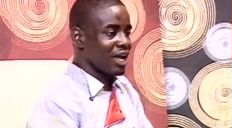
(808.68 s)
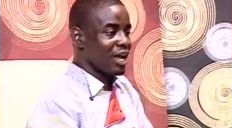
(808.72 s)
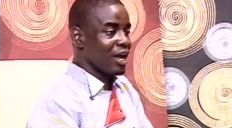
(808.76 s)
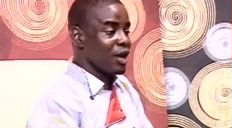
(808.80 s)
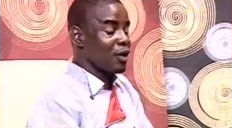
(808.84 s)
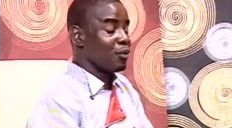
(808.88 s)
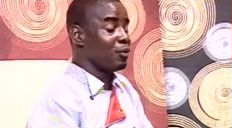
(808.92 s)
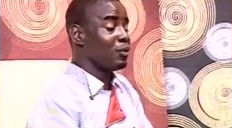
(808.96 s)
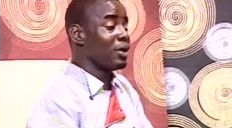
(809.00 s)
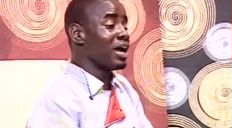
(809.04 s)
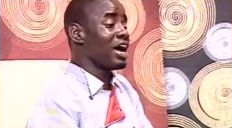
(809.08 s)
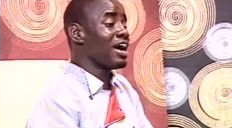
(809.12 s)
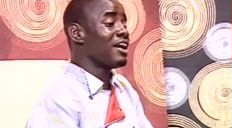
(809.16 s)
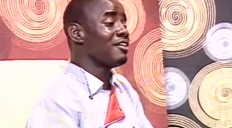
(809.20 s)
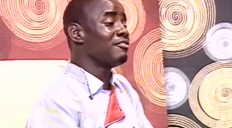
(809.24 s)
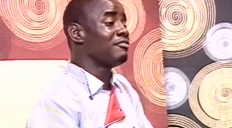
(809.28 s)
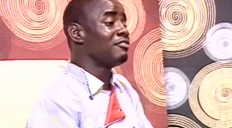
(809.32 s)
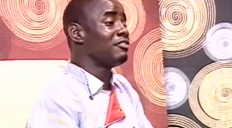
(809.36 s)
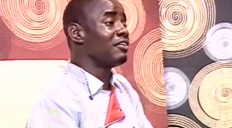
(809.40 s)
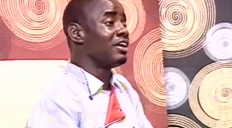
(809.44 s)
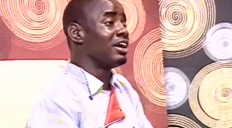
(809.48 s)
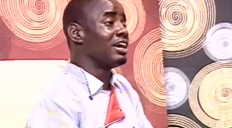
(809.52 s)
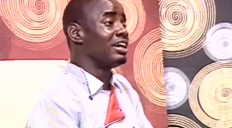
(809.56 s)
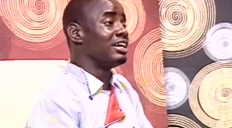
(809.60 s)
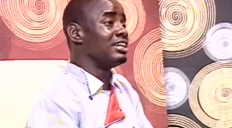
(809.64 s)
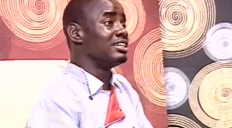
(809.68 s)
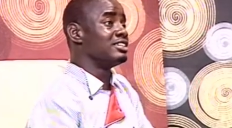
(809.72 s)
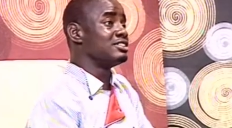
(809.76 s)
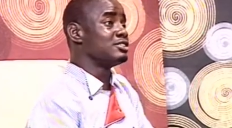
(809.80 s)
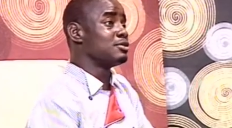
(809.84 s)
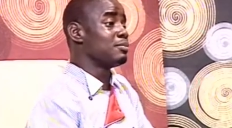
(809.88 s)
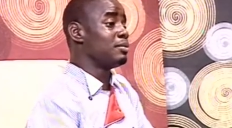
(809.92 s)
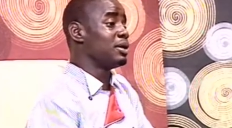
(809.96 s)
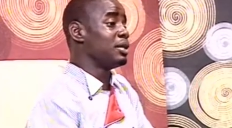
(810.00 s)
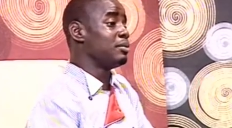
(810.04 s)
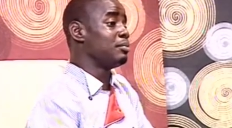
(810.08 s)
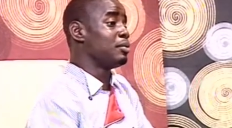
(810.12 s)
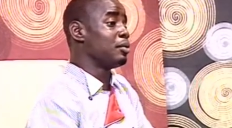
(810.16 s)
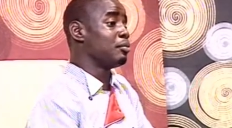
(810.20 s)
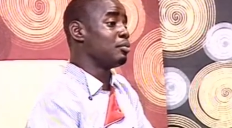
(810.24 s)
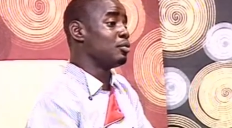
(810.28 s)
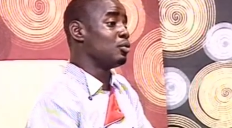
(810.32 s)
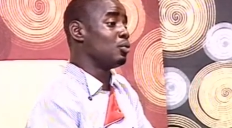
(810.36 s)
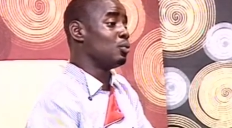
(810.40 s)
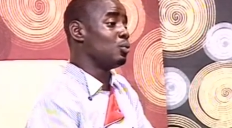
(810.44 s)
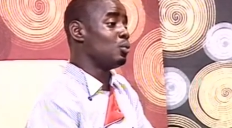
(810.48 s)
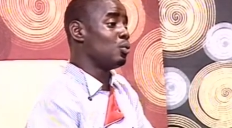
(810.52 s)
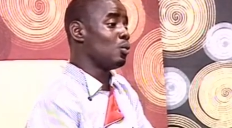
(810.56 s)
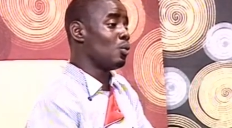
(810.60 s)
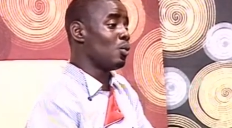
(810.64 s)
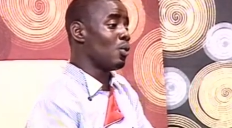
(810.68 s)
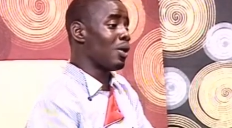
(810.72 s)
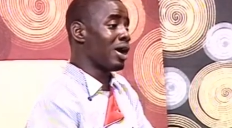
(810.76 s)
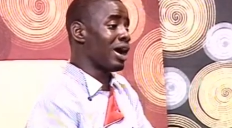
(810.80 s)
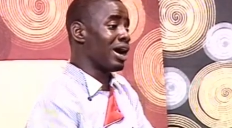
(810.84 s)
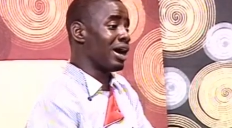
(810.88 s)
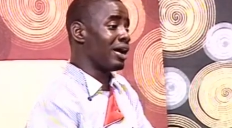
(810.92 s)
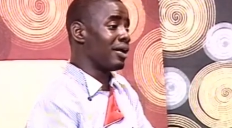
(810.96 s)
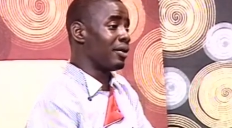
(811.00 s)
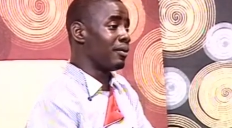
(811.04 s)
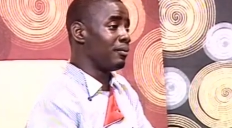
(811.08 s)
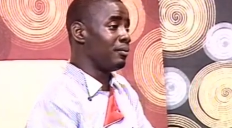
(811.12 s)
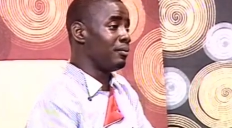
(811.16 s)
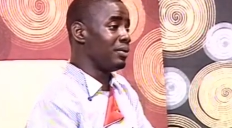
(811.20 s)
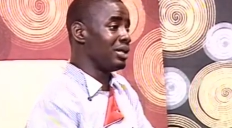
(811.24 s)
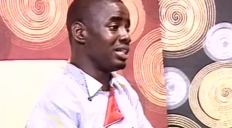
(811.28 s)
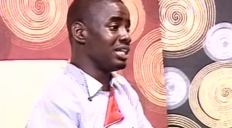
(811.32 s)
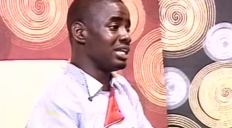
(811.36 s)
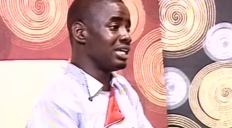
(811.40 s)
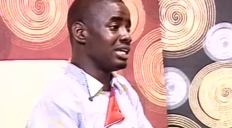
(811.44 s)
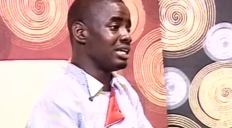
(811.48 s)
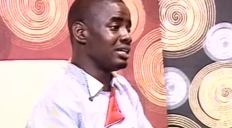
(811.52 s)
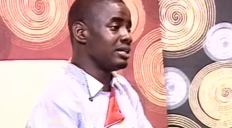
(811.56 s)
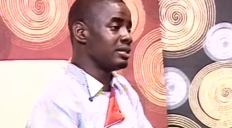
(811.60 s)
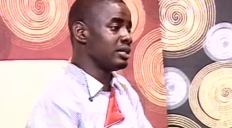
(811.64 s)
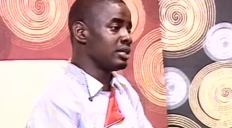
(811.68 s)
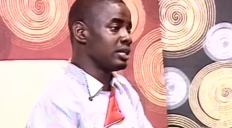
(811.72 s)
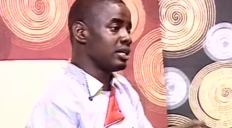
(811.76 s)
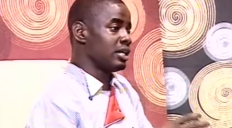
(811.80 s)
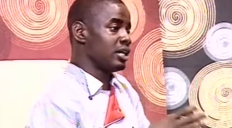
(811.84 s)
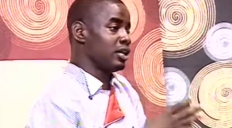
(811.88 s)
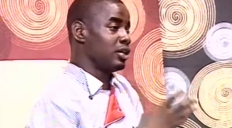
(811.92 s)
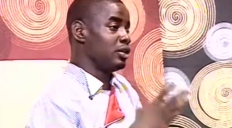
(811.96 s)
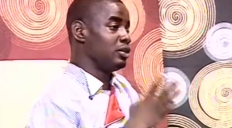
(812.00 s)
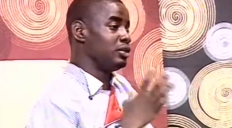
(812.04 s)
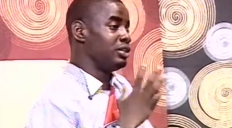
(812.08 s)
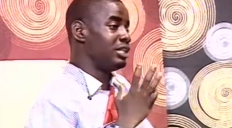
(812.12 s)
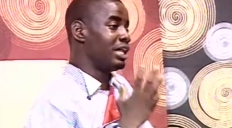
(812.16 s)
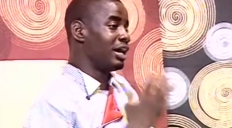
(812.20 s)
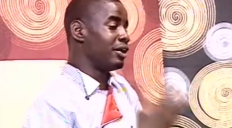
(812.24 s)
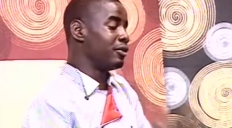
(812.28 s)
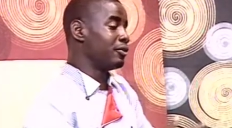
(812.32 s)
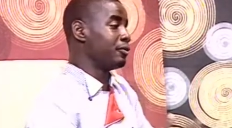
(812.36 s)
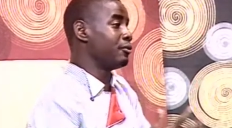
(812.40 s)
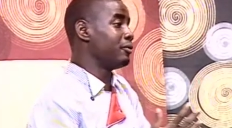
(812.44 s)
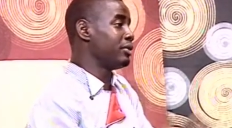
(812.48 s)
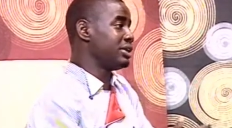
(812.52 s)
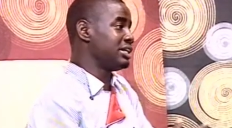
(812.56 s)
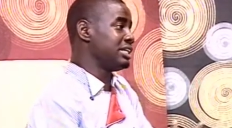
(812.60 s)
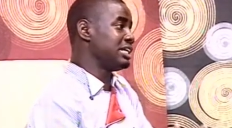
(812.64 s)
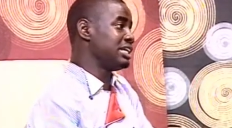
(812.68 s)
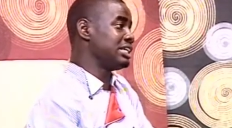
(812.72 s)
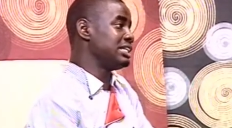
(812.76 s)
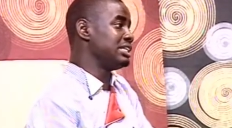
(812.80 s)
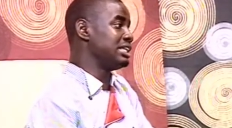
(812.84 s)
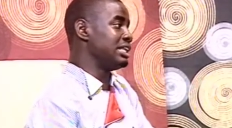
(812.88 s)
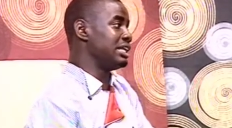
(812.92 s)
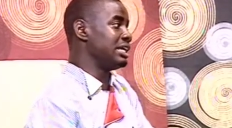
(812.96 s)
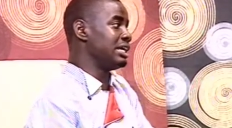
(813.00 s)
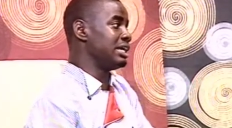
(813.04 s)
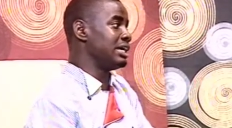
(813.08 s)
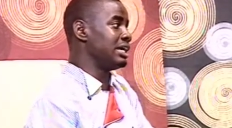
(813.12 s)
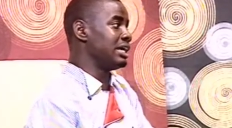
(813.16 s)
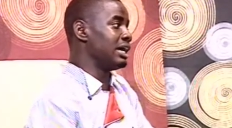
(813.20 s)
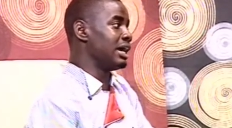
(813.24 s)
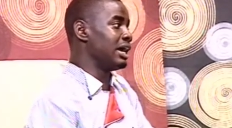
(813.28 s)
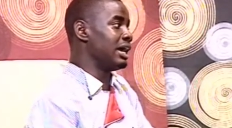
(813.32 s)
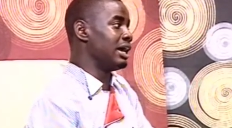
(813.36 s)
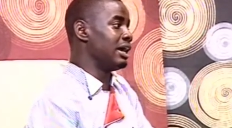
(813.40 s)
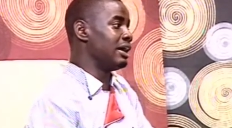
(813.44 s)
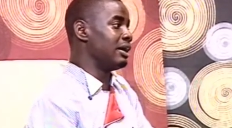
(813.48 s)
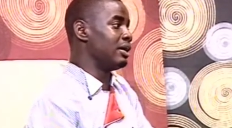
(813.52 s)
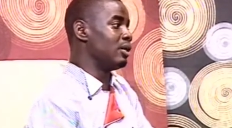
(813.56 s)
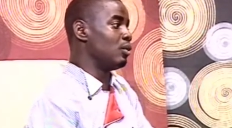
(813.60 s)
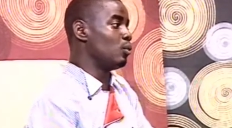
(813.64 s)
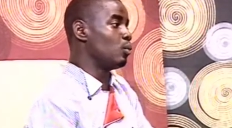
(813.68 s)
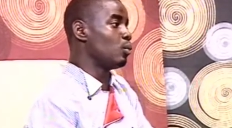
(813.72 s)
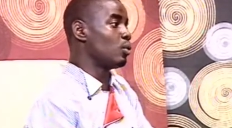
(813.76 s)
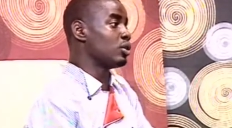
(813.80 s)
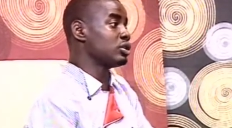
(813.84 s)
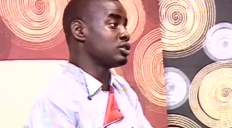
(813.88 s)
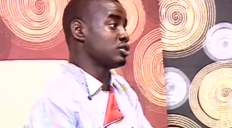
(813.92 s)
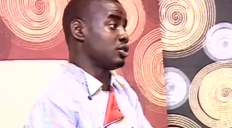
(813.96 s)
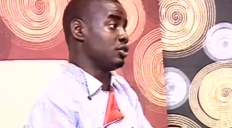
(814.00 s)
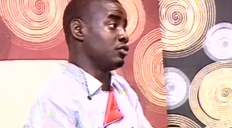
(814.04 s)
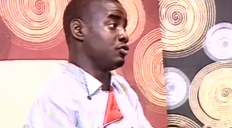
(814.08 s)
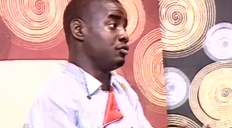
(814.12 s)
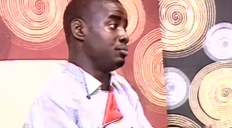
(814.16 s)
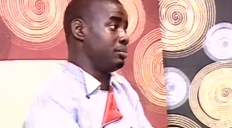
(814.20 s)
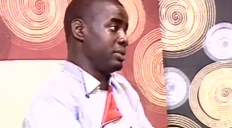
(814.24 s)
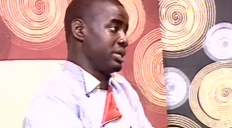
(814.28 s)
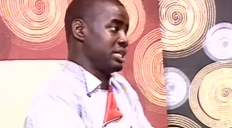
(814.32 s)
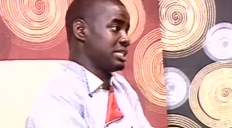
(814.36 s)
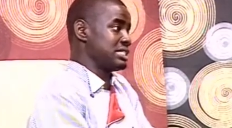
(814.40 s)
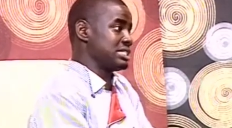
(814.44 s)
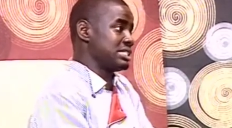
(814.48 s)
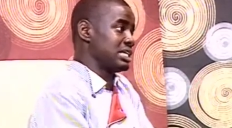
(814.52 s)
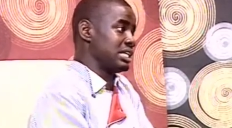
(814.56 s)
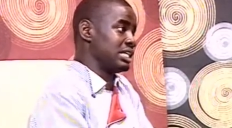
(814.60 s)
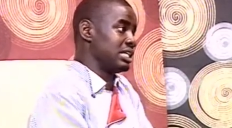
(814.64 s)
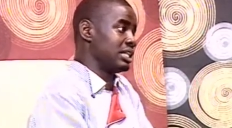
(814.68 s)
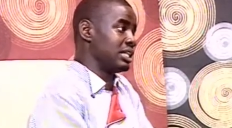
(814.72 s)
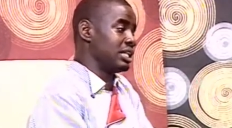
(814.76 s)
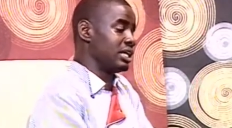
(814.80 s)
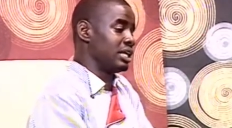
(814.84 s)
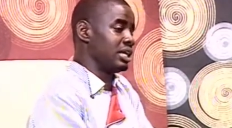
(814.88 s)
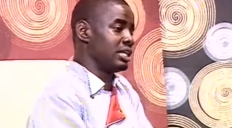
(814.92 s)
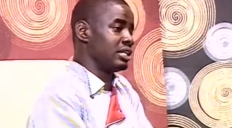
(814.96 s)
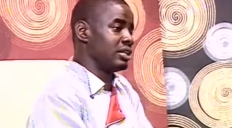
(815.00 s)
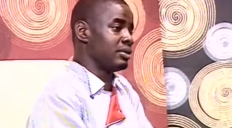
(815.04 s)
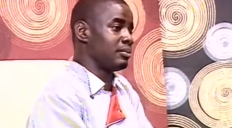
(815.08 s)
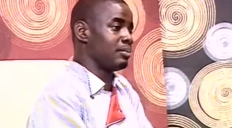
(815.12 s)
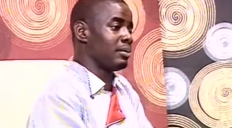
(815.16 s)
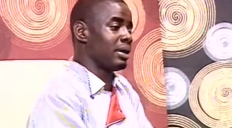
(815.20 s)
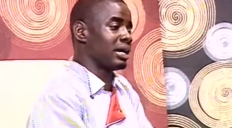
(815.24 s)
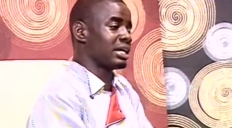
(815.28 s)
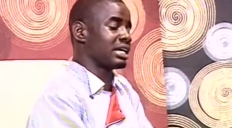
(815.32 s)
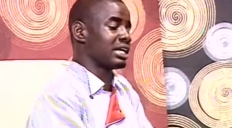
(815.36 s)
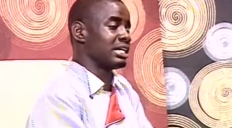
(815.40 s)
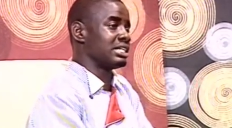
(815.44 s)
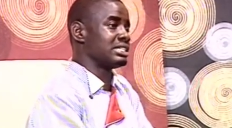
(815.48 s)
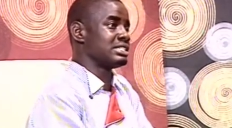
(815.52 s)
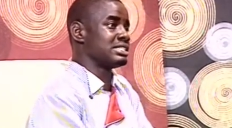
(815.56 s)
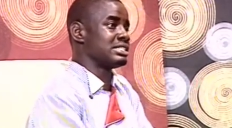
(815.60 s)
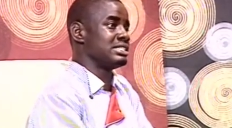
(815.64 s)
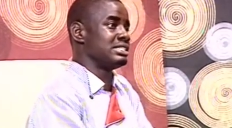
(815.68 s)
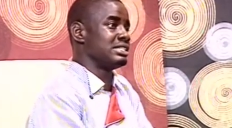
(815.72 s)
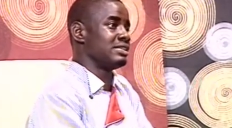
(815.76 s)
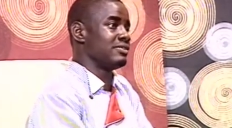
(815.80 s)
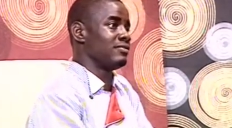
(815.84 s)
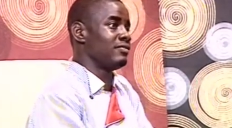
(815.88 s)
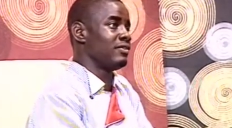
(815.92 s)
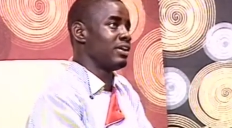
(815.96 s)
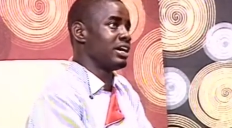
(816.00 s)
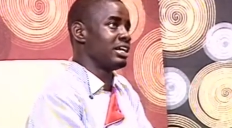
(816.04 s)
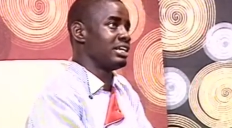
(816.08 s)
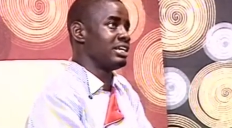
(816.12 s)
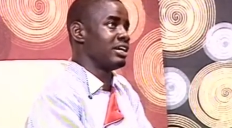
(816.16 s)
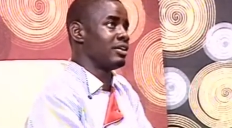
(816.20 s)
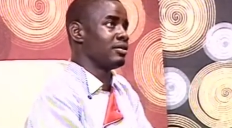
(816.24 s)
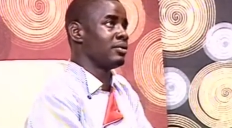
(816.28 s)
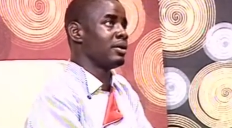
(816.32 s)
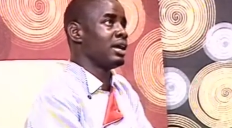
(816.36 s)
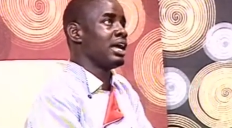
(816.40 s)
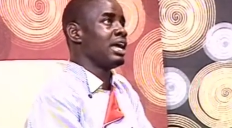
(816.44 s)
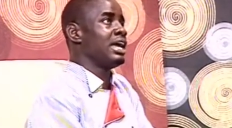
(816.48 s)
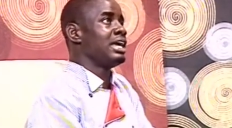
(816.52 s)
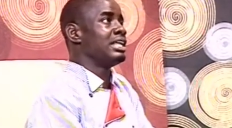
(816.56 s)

we have uh, so many people who are really downgrading the uh, worth of beats in the, in the market right now.